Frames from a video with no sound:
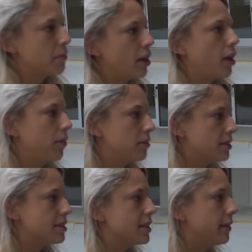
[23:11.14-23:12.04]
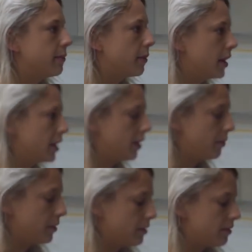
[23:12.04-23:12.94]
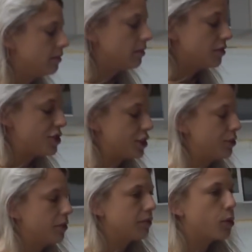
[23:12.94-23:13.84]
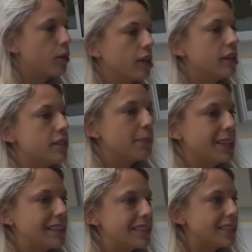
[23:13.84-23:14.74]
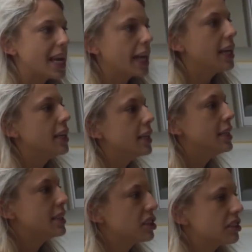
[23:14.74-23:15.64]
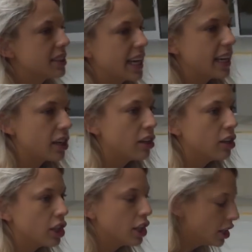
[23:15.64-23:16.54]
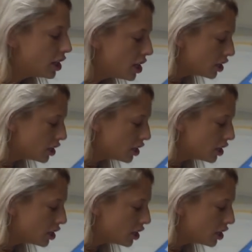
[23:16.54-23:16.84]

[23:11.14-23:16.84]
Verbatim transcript: him go to see what he would do, of course, but the second he starts getting alert,